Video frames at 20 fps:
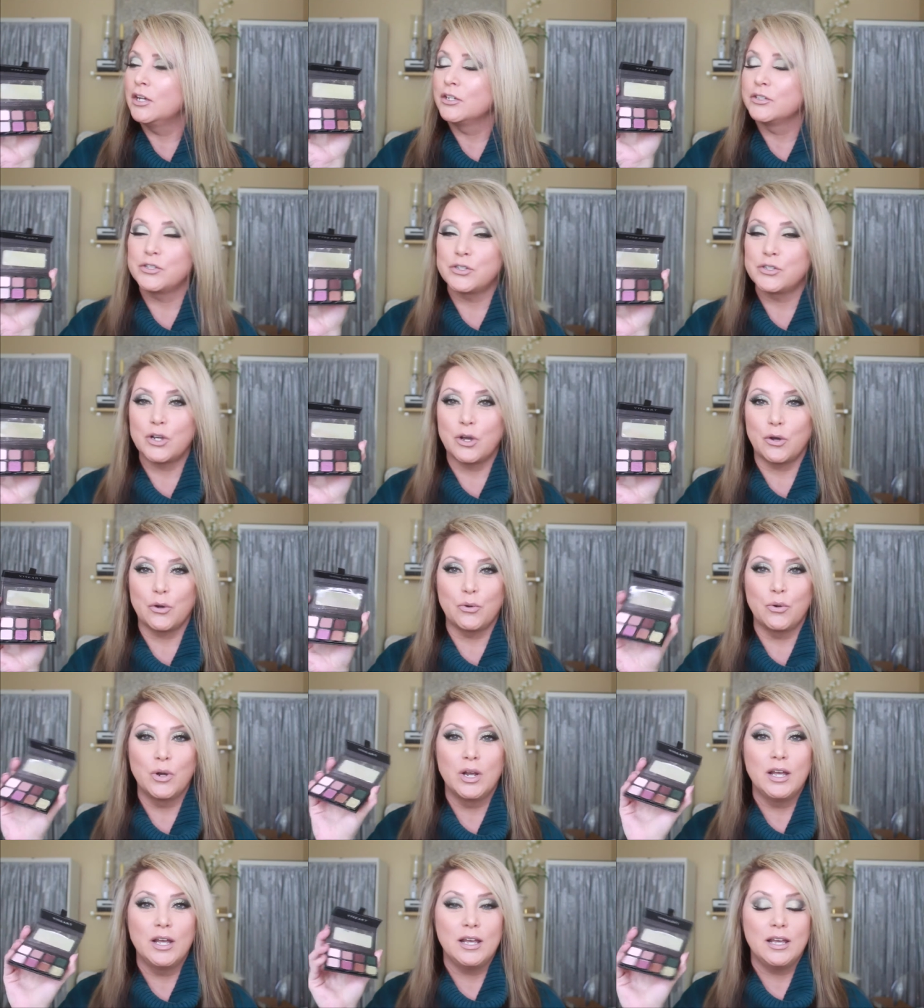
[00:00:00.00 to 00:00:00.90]

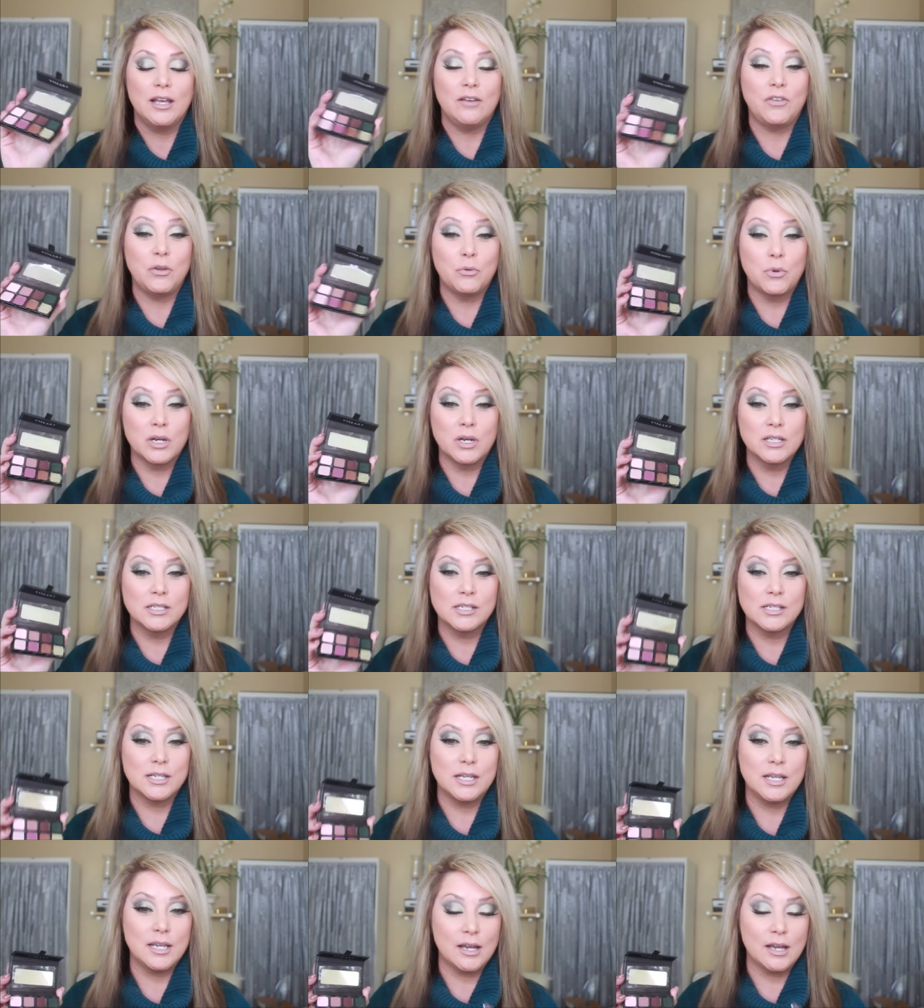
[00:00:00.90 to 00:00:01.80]
So, if you want to
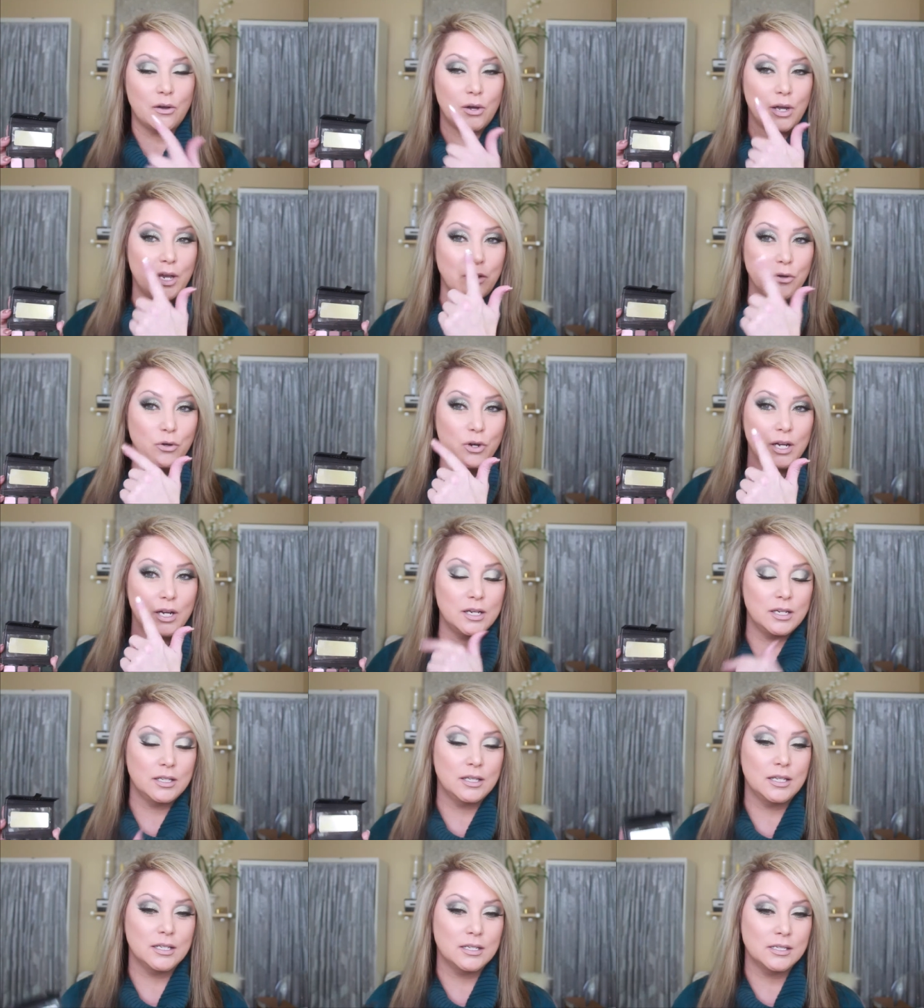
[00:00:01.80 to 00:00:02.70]
see how I
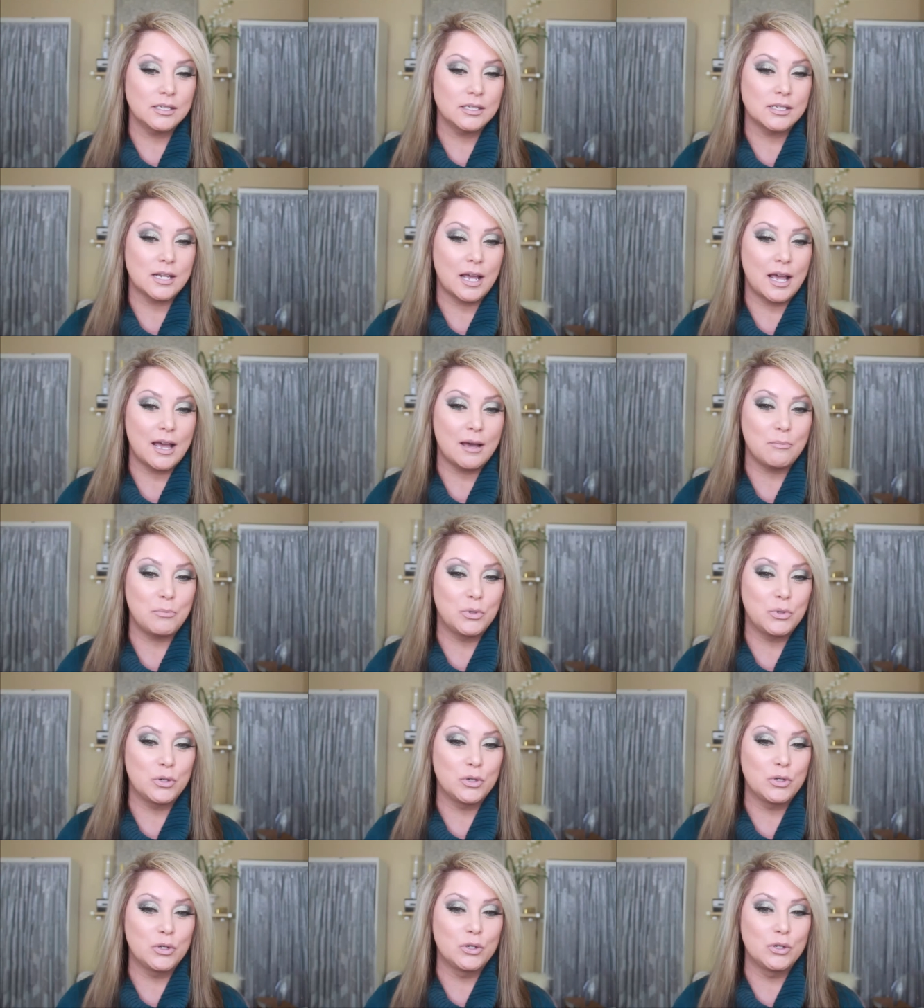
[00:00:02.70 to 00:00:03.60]
created this
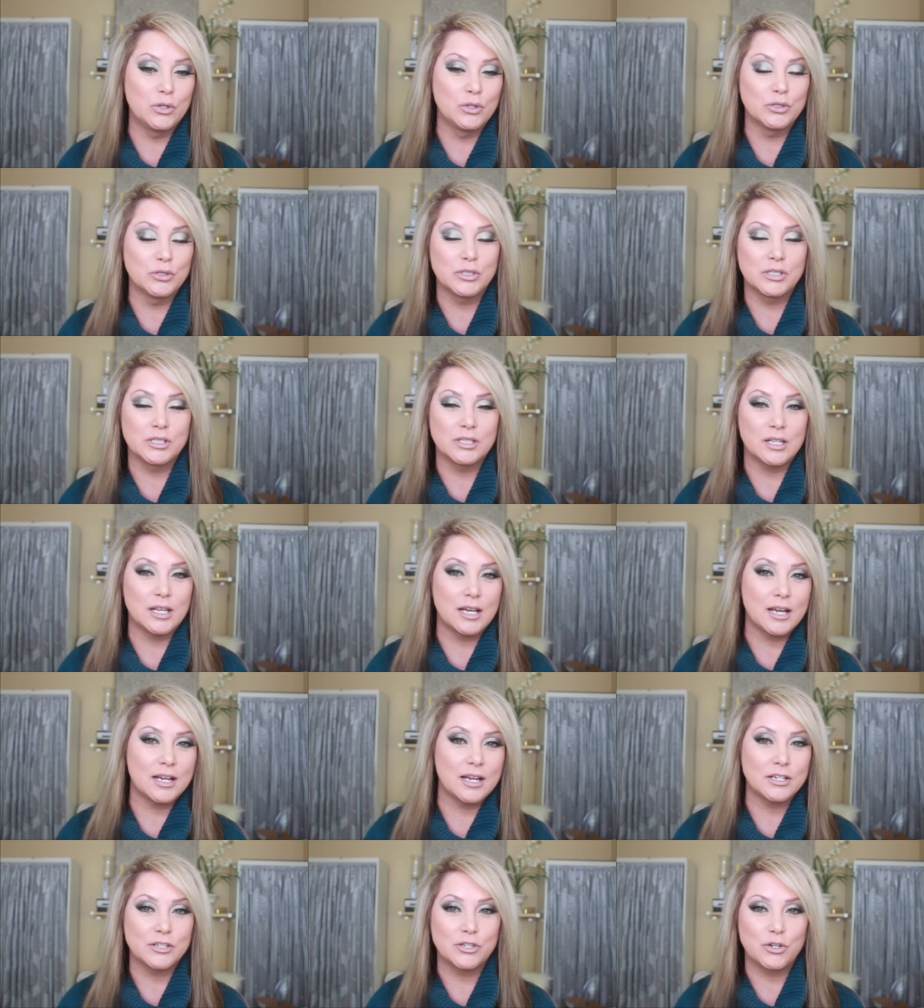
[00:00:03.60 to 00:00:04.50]
apple
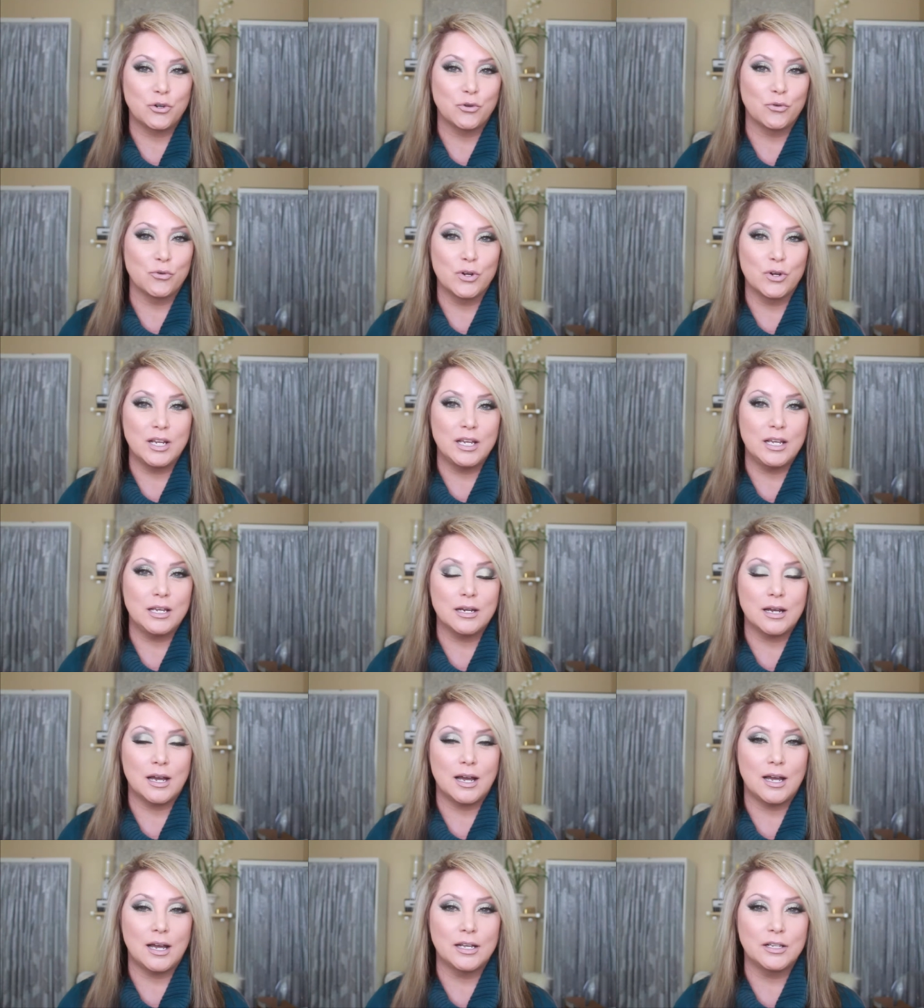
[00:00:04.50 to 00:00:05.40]
slash
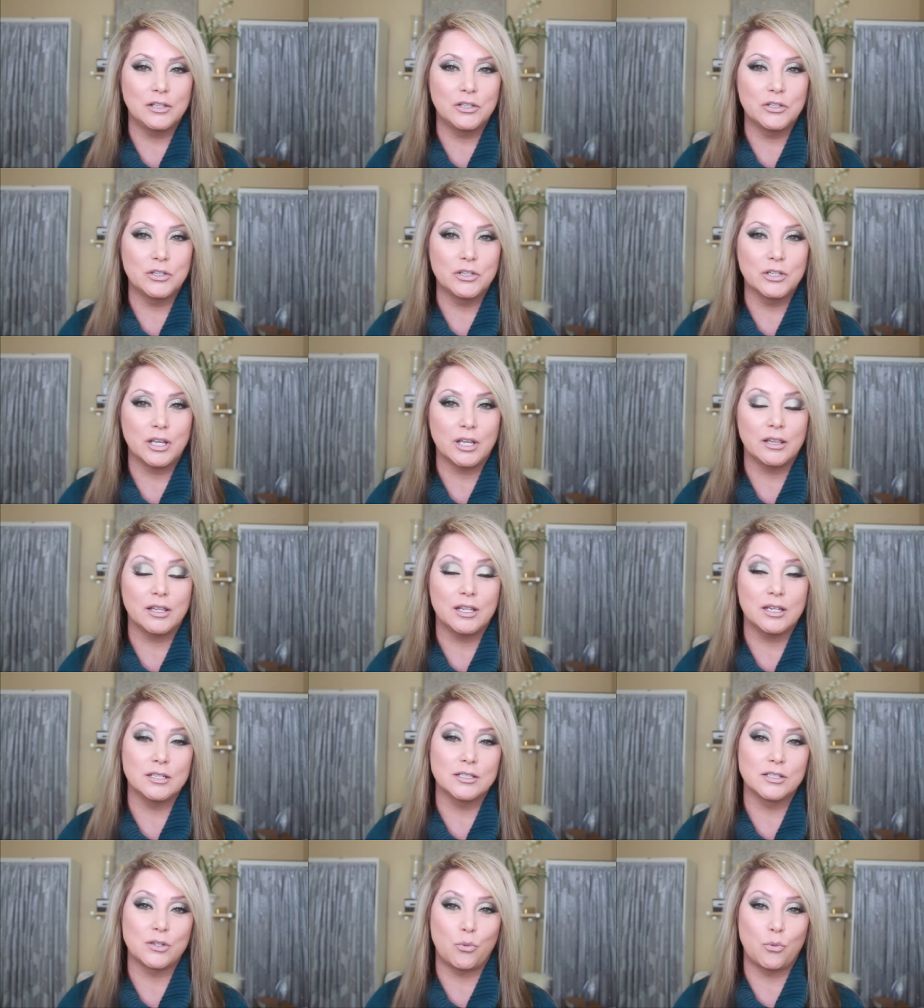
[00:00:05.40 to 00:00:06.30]
green eye look
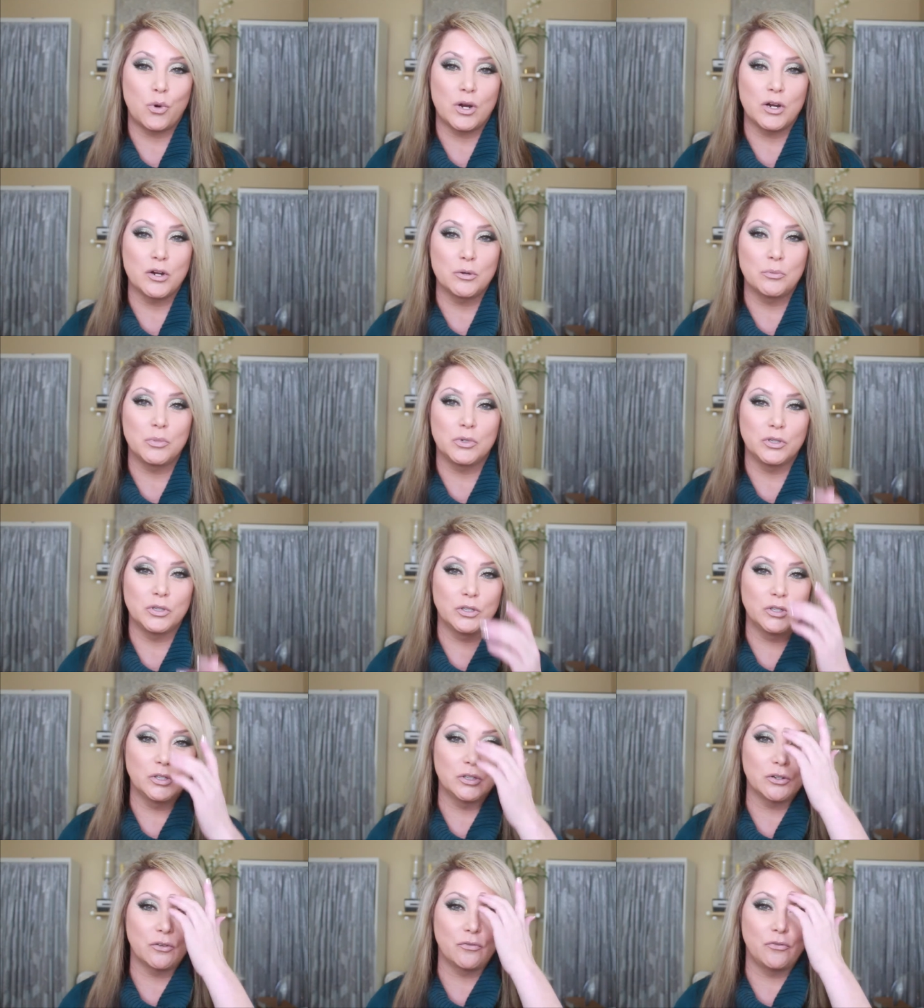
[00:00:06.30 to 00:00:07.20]
that is a wearable
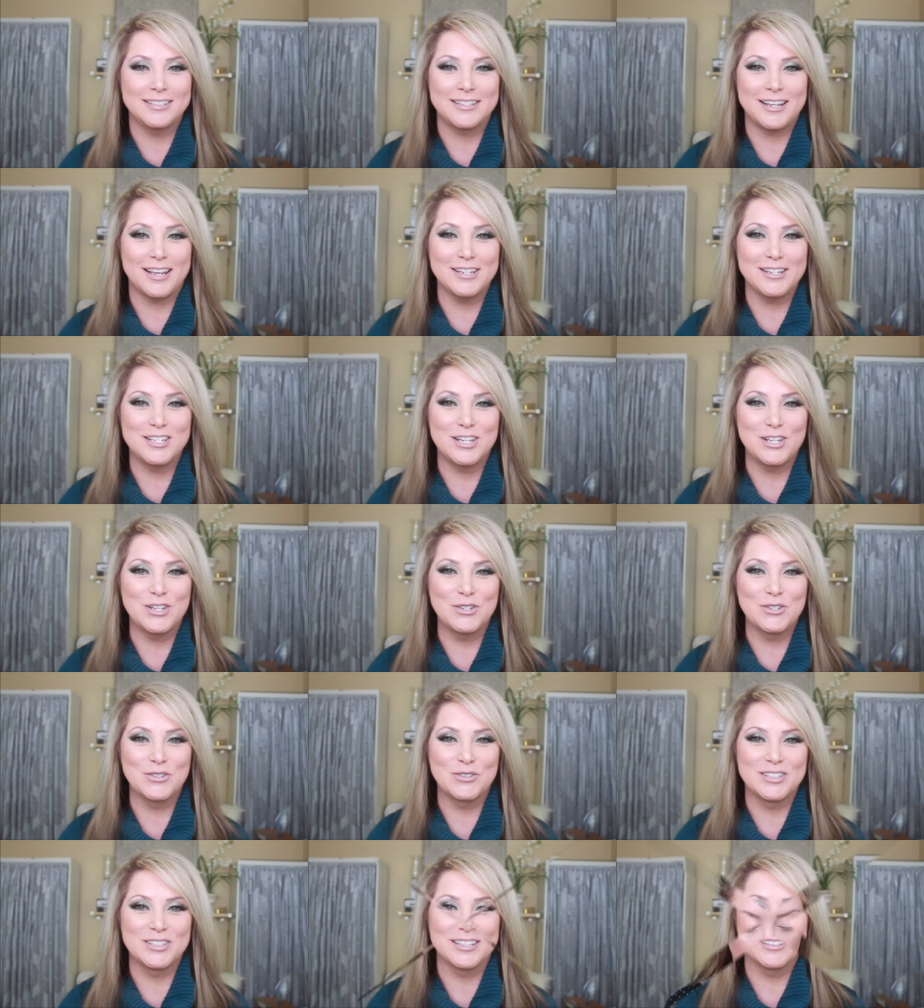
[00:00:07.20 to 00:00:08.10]
look, stay
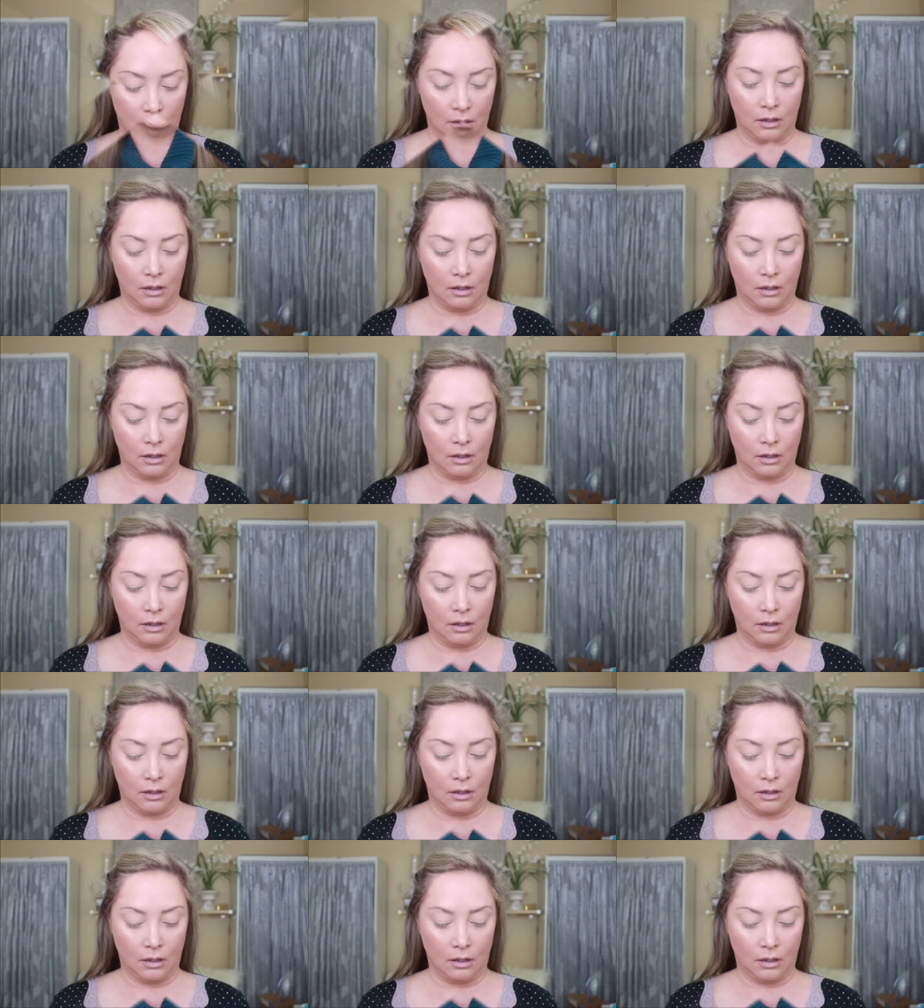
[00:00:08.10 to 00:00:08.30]
tuned.